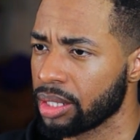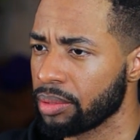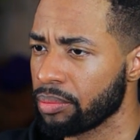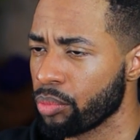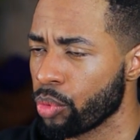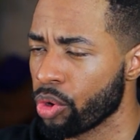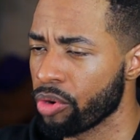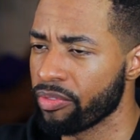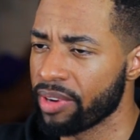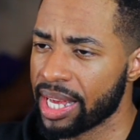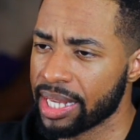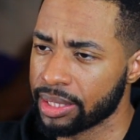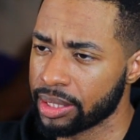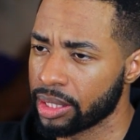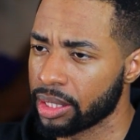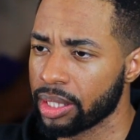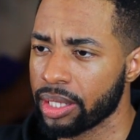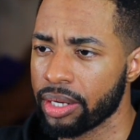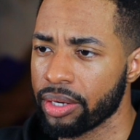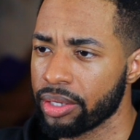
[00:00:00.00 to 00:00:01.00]
More
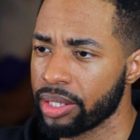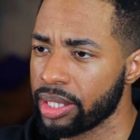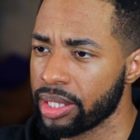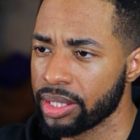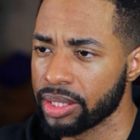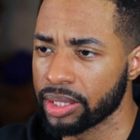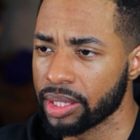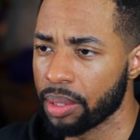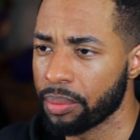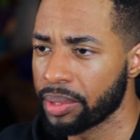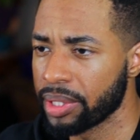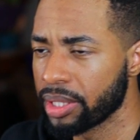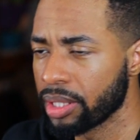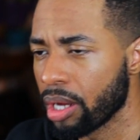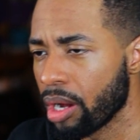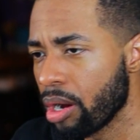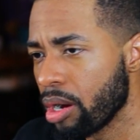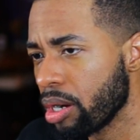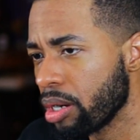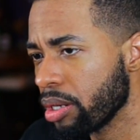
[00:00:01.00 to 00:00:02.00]
vascularity is coming in the
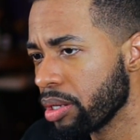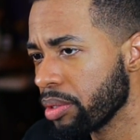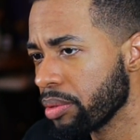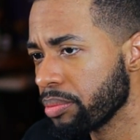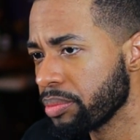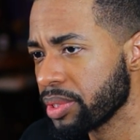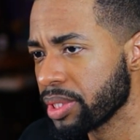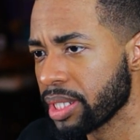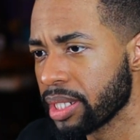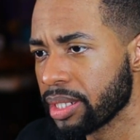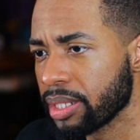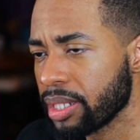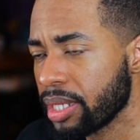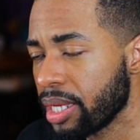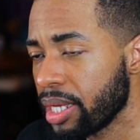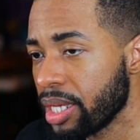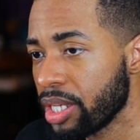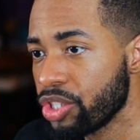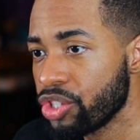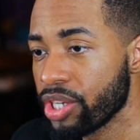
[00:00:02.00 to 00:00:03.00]
arms and
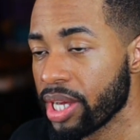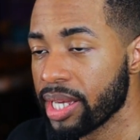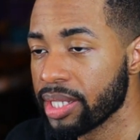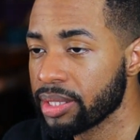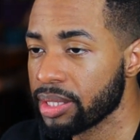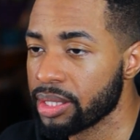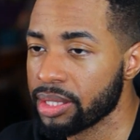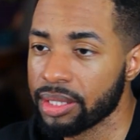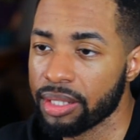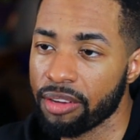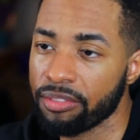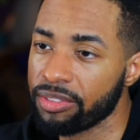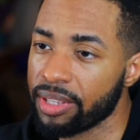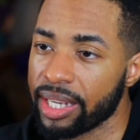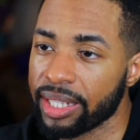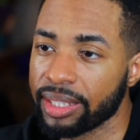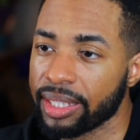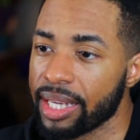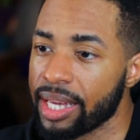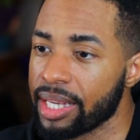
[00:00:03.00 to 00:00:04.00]
chest and stuff
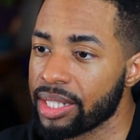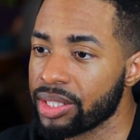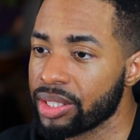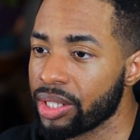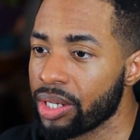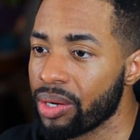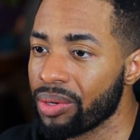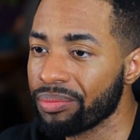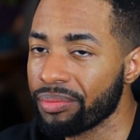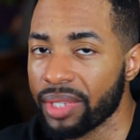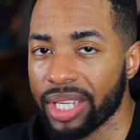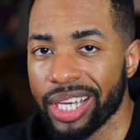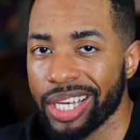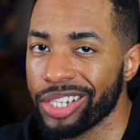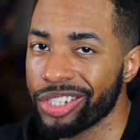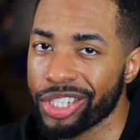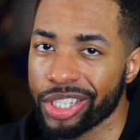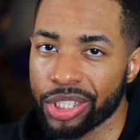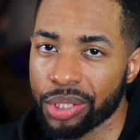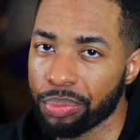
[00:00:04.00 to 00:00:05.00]
like that. So
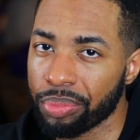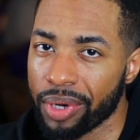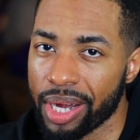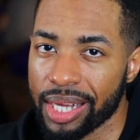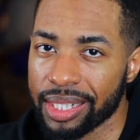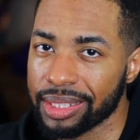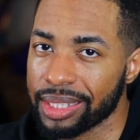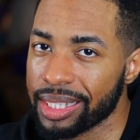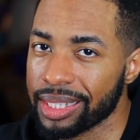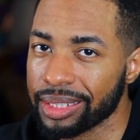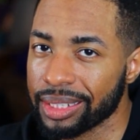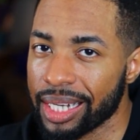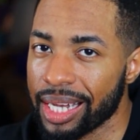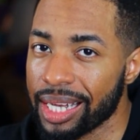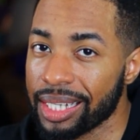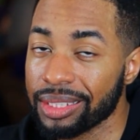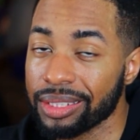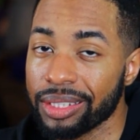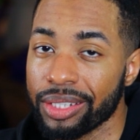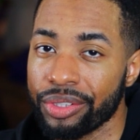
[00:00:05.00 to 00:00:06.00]
it's just a process,
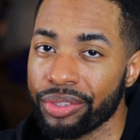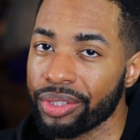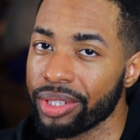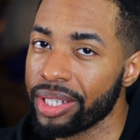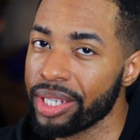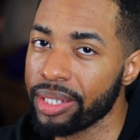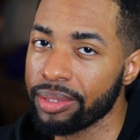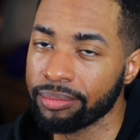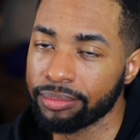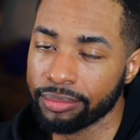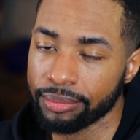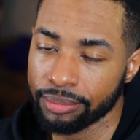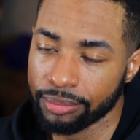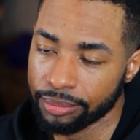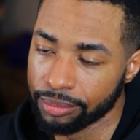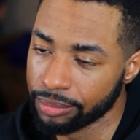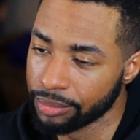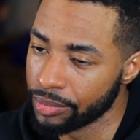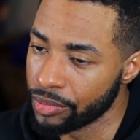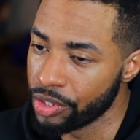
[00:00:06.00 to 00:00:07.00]
guys. Literally,
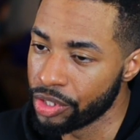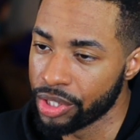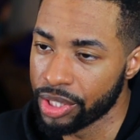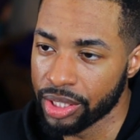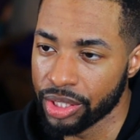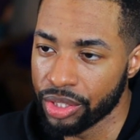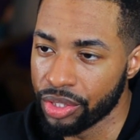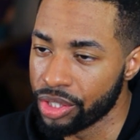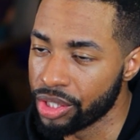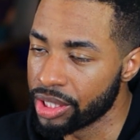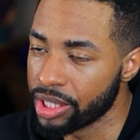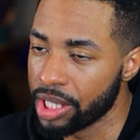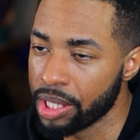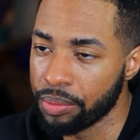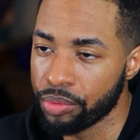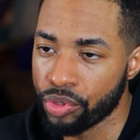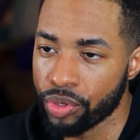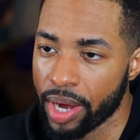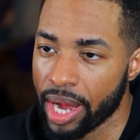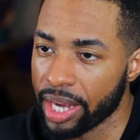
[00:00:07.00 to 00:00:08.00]
you just
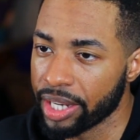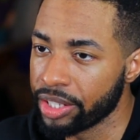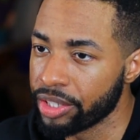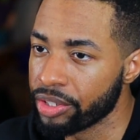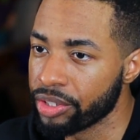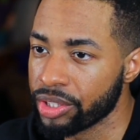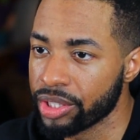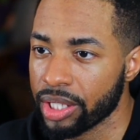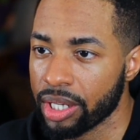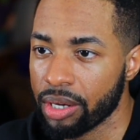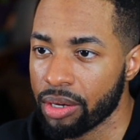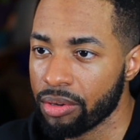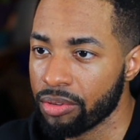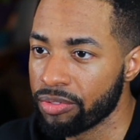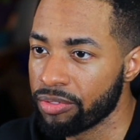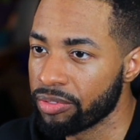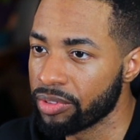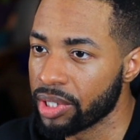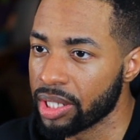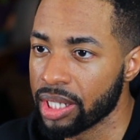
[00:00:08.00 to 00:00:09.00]
keep tracking
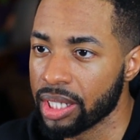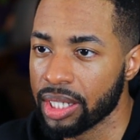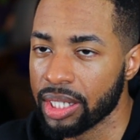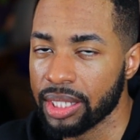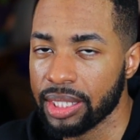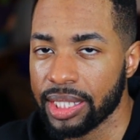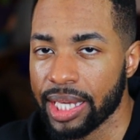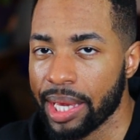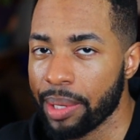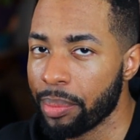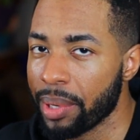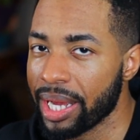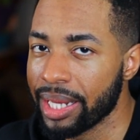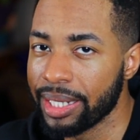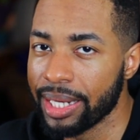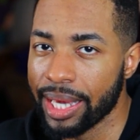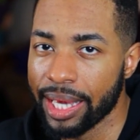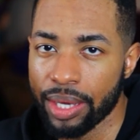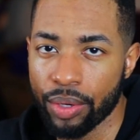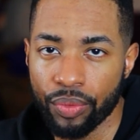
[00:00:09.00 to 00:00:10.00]
yourself day by
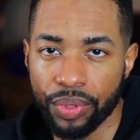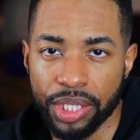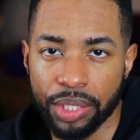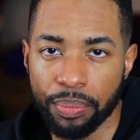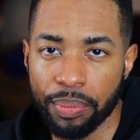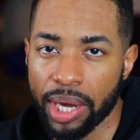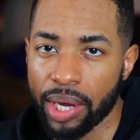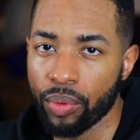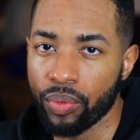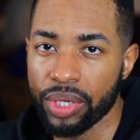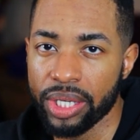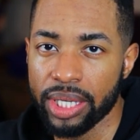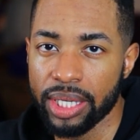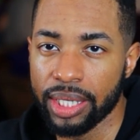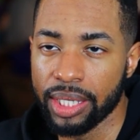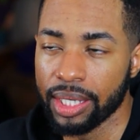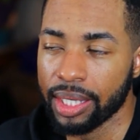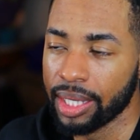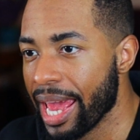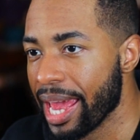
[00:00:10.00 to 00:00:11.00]
day, week by
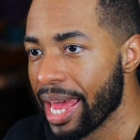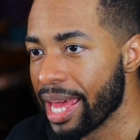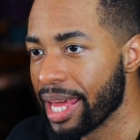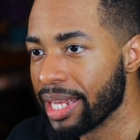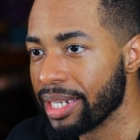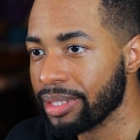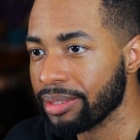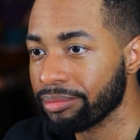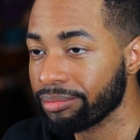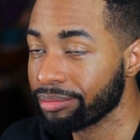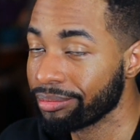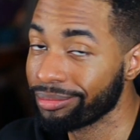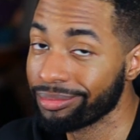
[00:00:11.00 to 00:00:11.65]
week, and